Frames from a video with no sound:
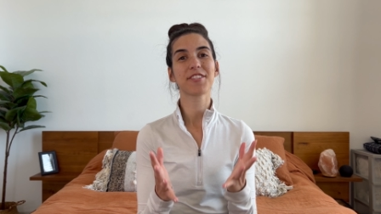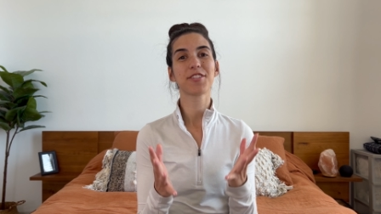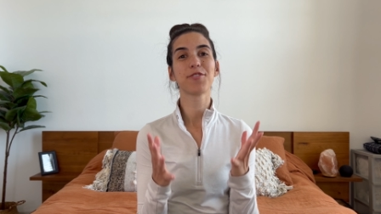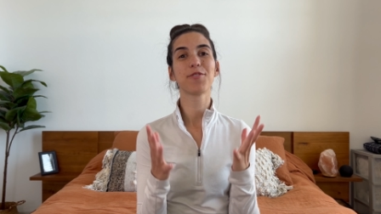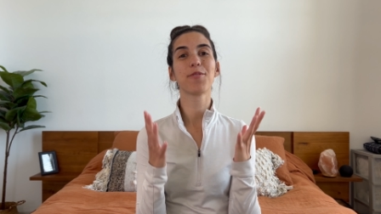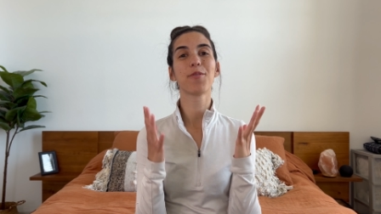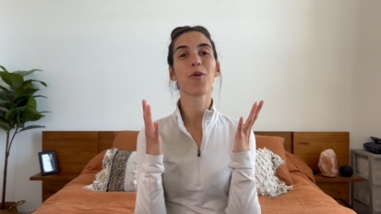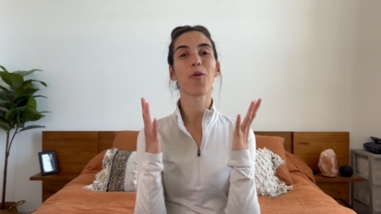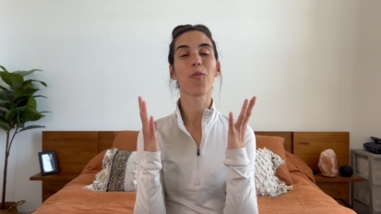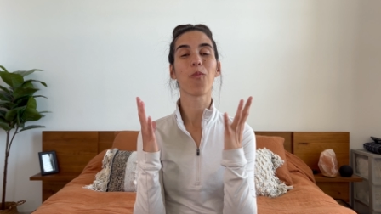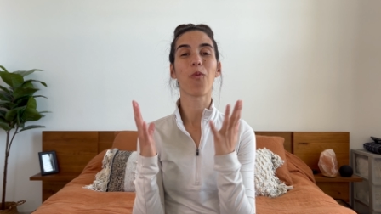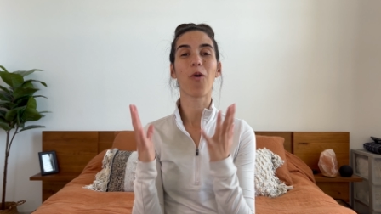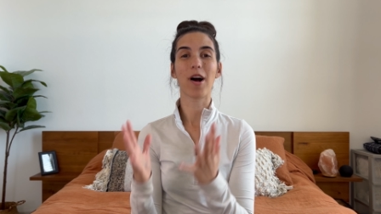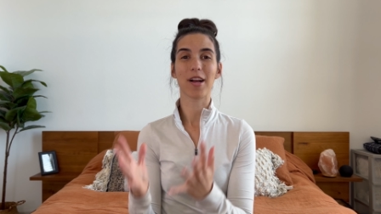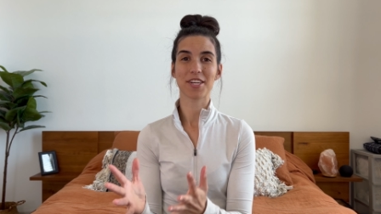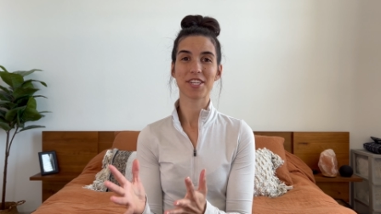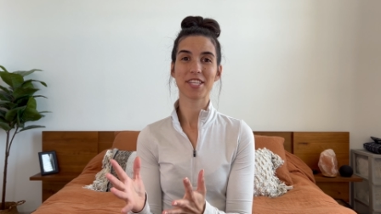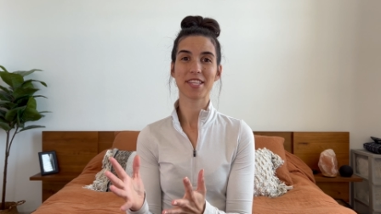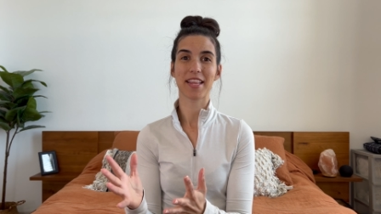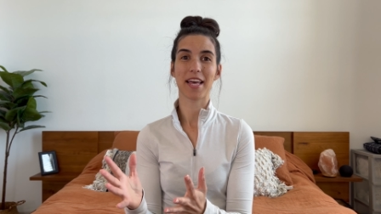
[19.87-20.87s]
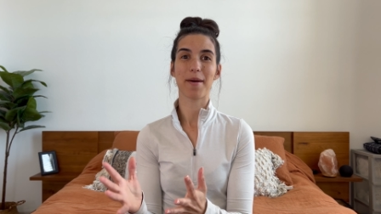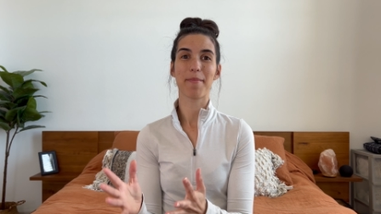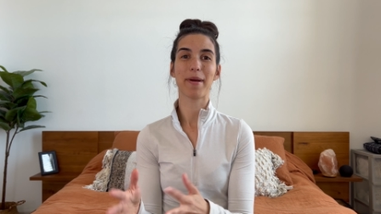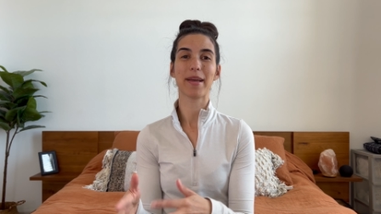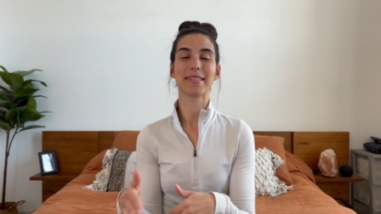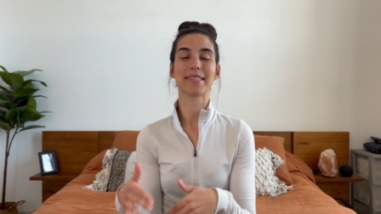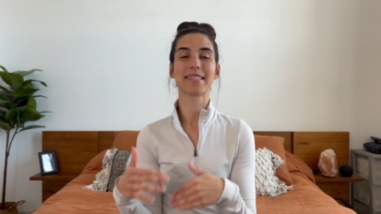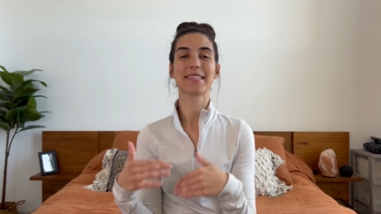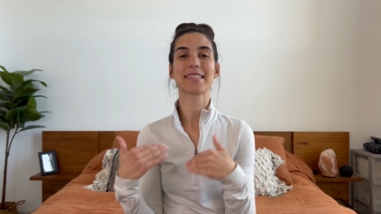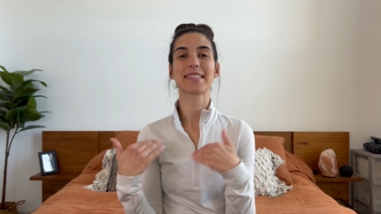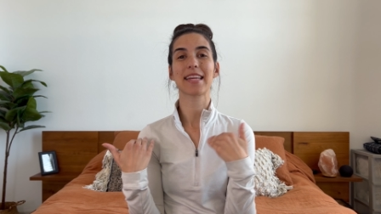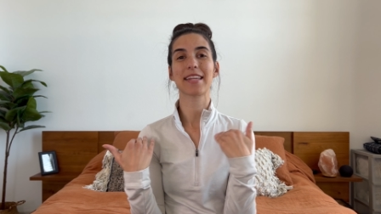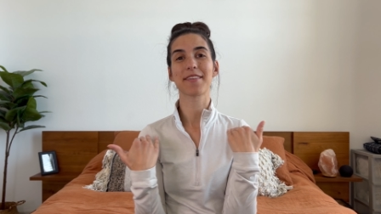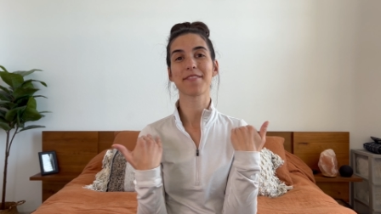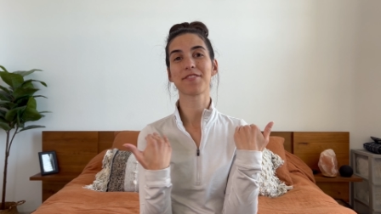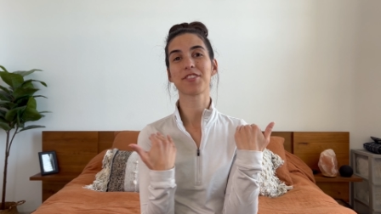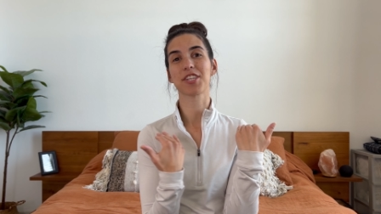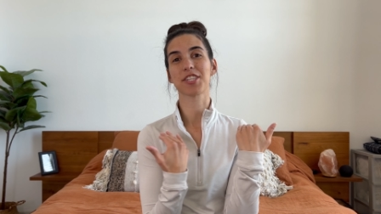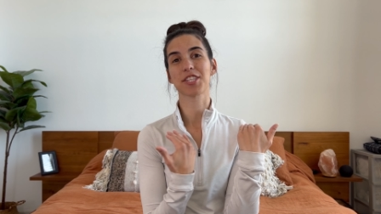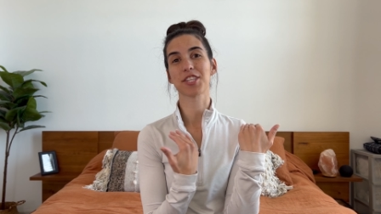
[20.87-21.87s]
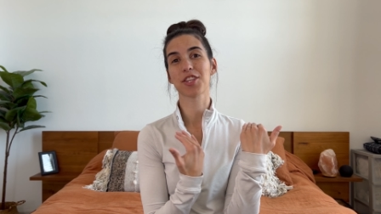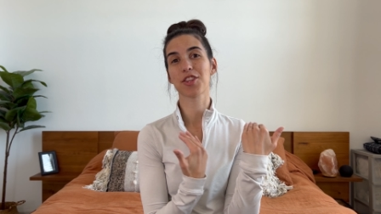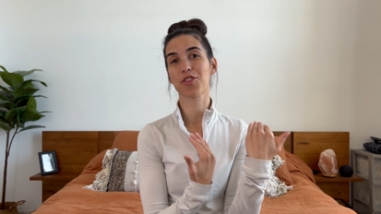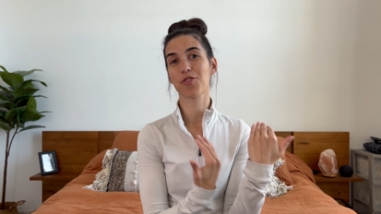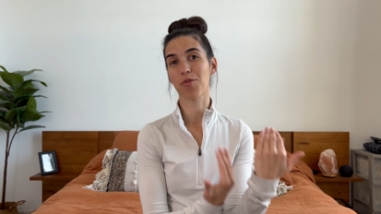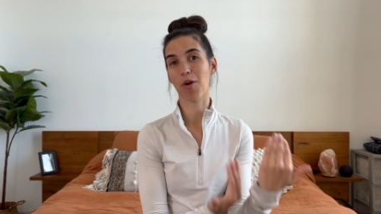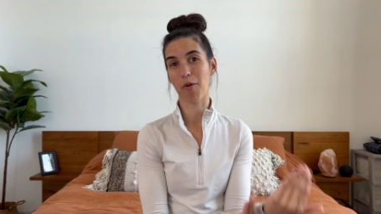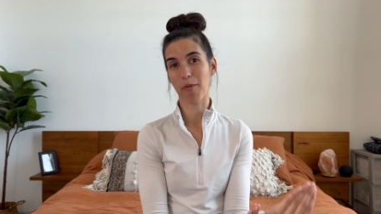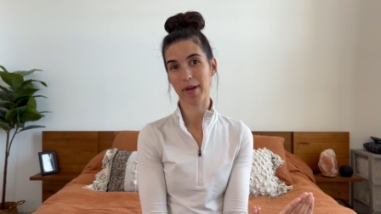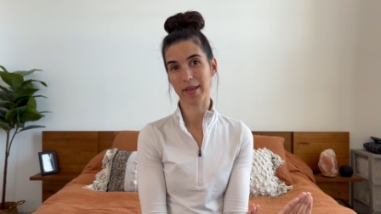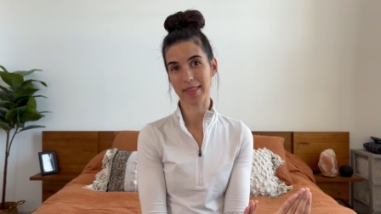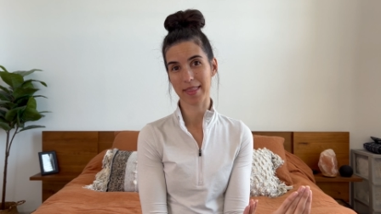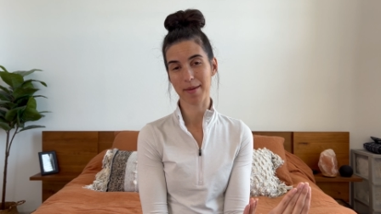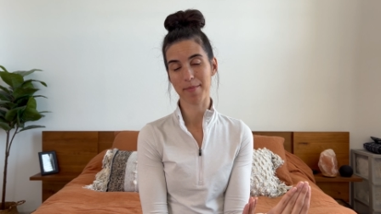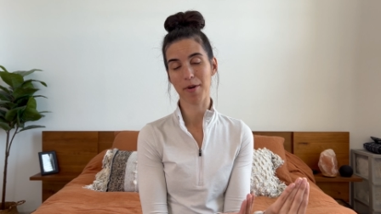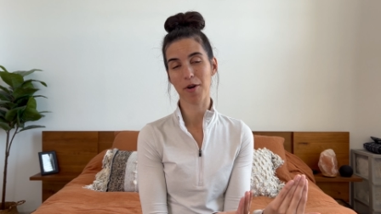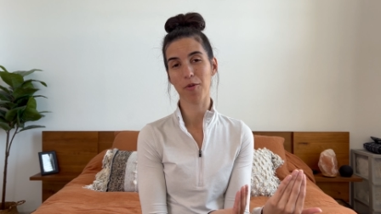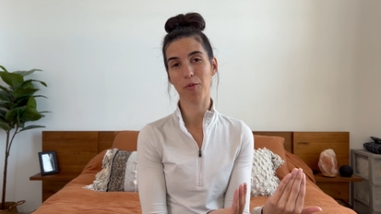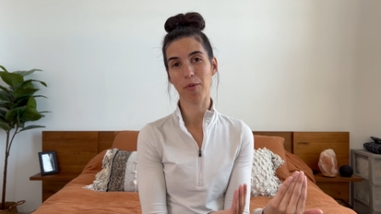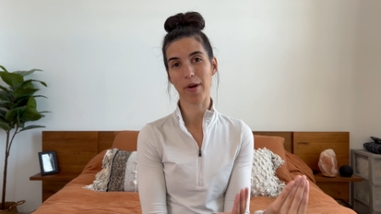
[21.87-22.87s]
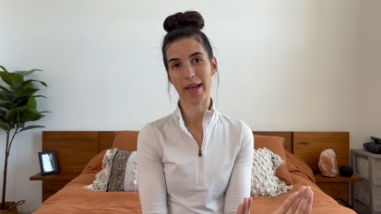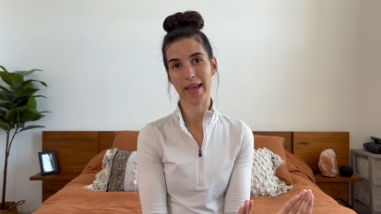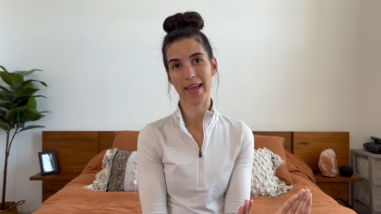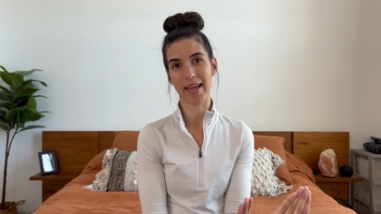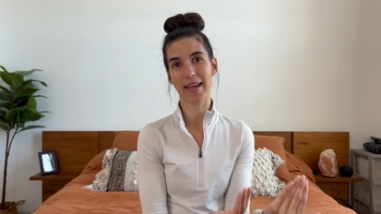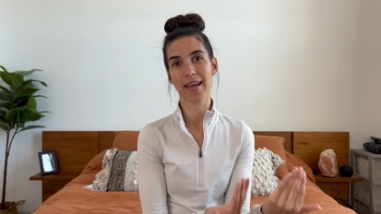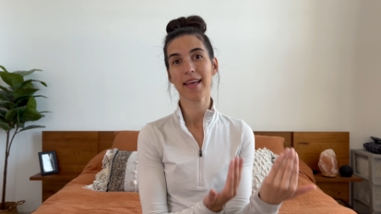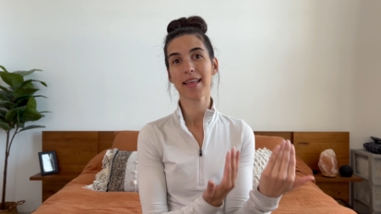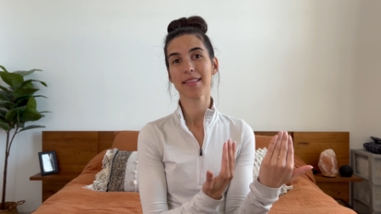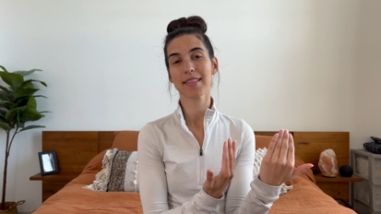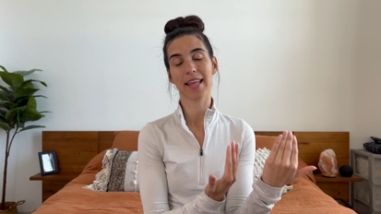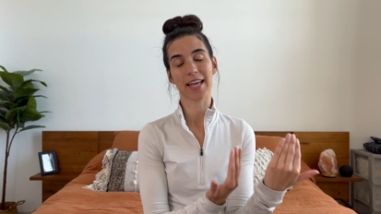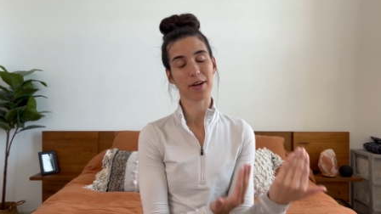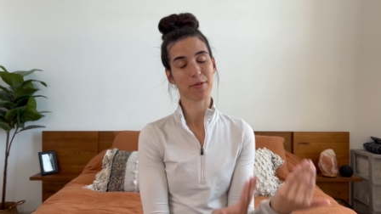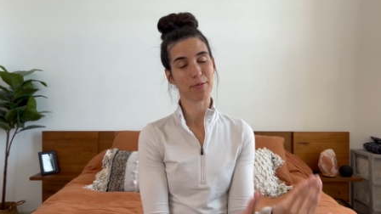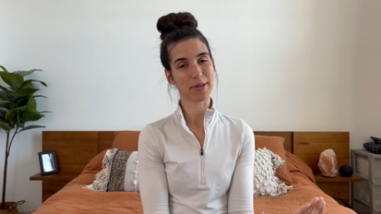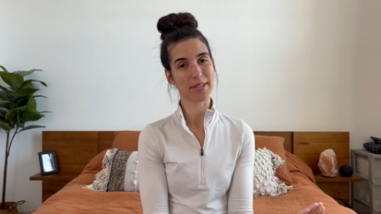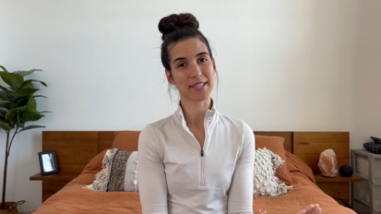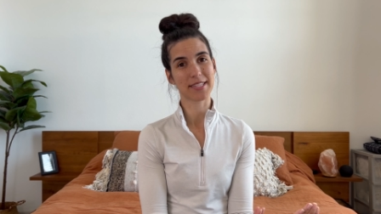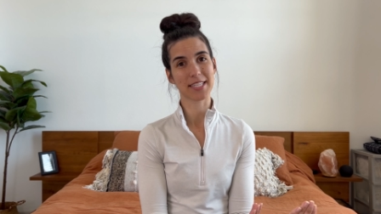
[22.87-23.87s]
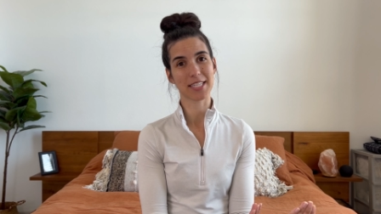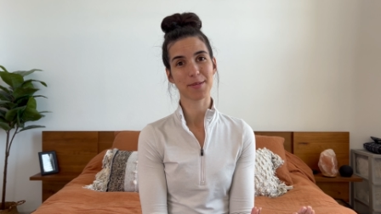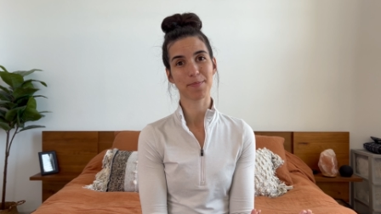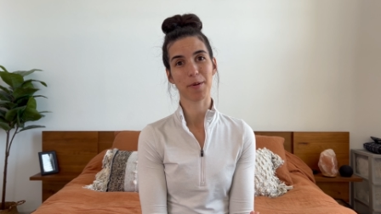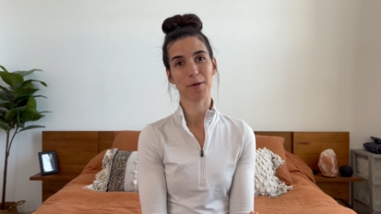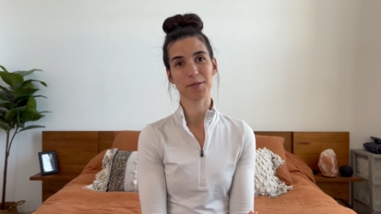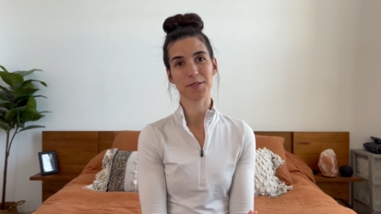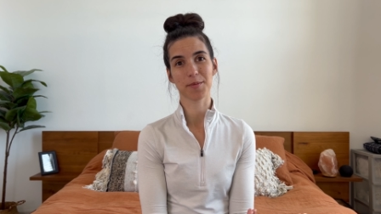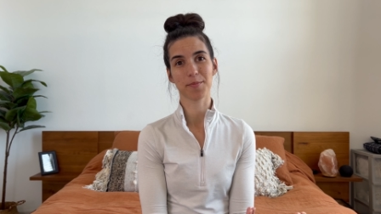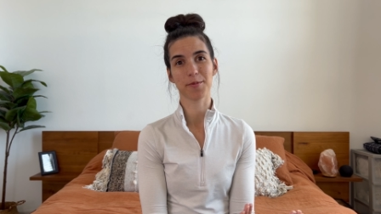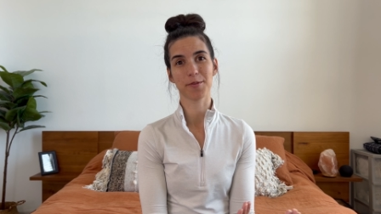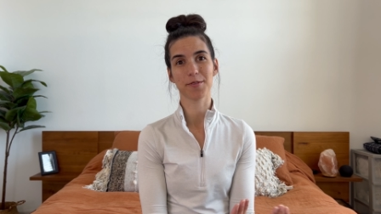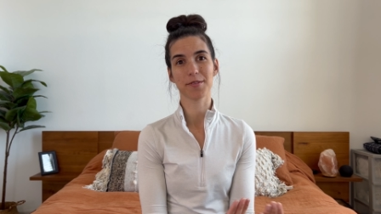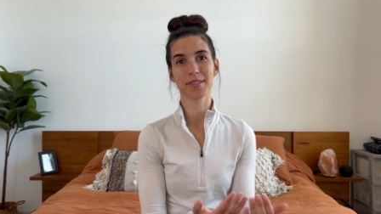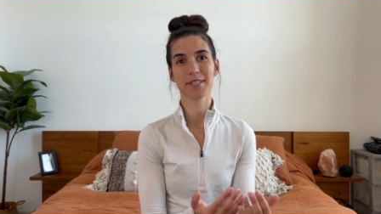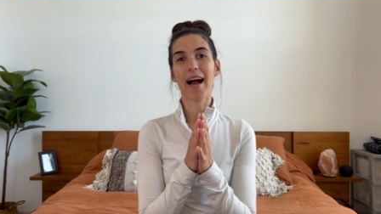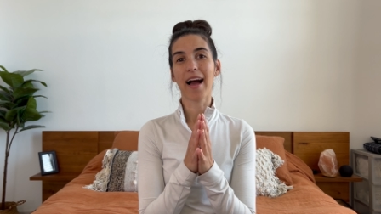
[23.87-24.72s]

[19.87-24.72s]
to wash them instead of just throwing them away like with disposables.